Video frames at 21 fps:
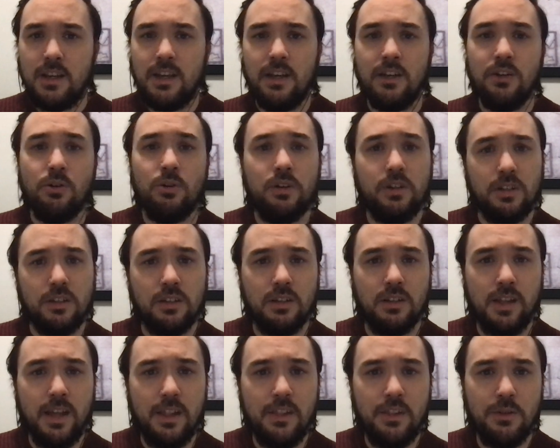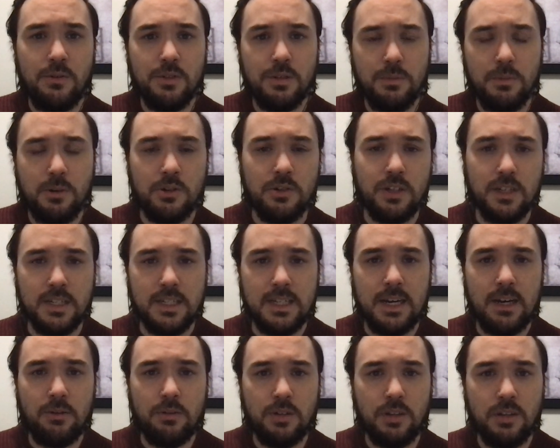in order to let those emotions
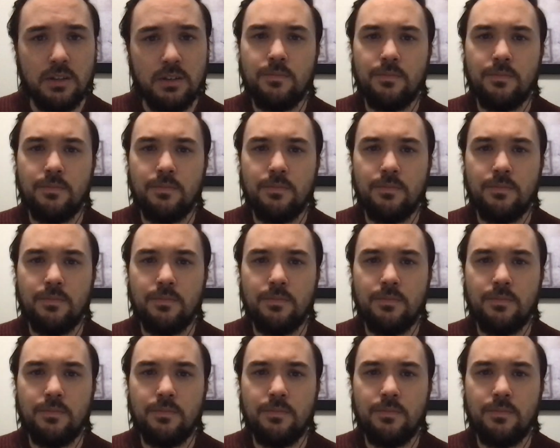out.